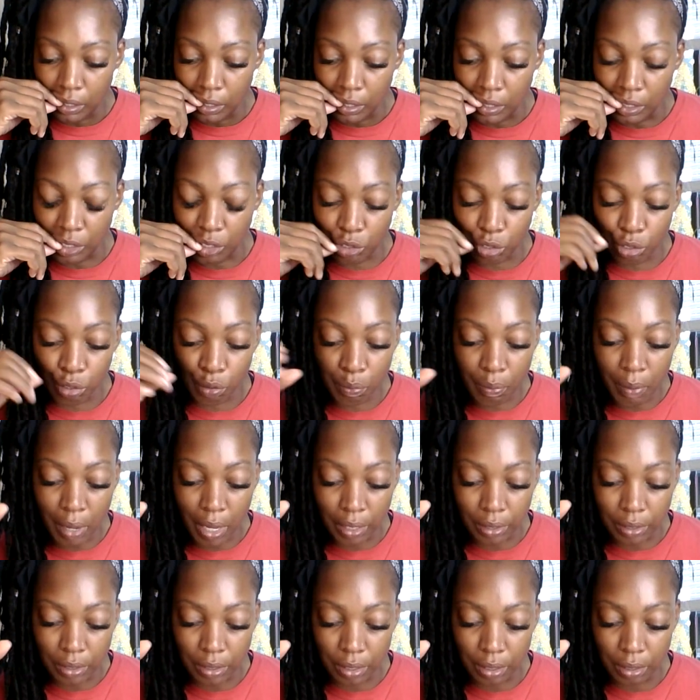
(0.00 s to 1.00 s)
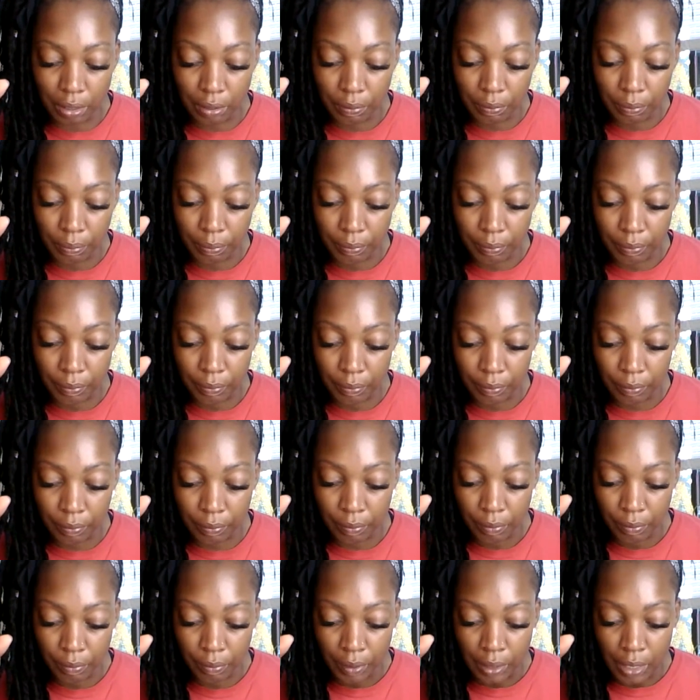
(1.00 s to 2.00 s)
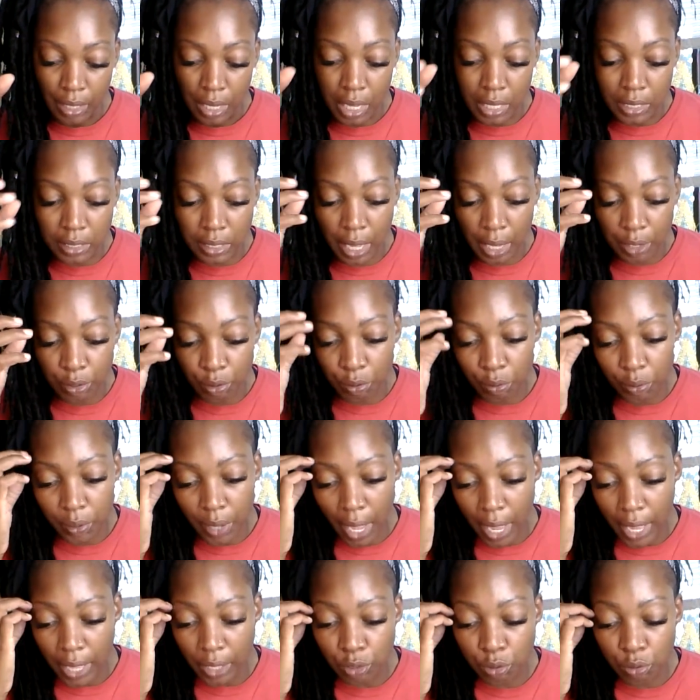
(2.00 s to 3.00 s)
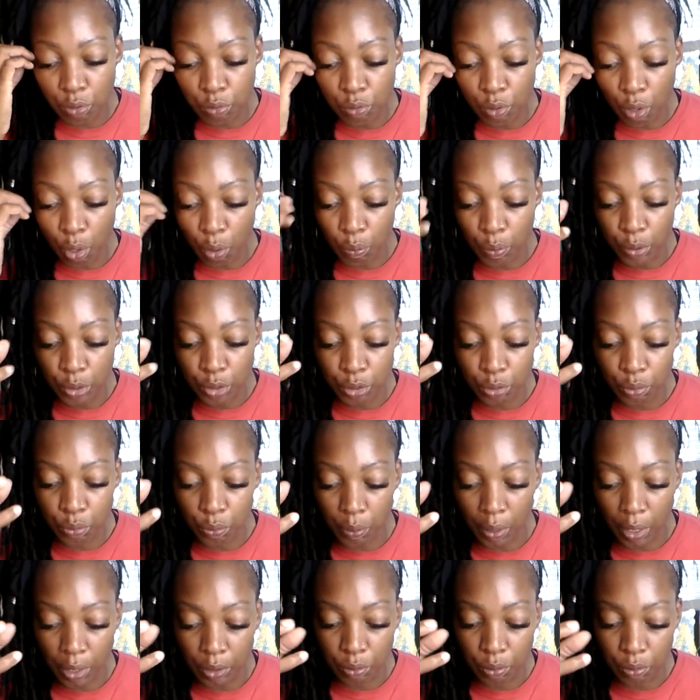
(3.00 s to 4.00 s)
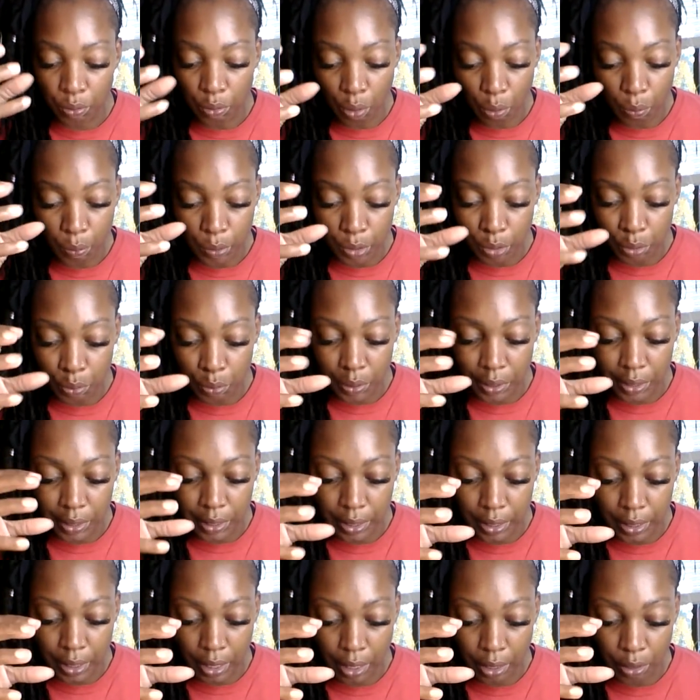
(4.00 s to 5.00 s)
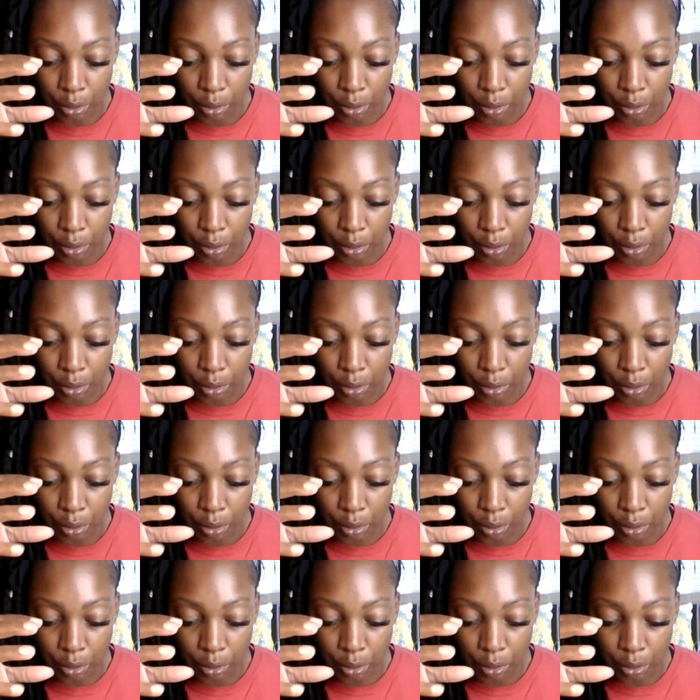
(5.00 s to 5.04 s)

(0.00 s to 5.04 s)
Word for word: It's too much. It's like you got you know what you want, you know what you can see.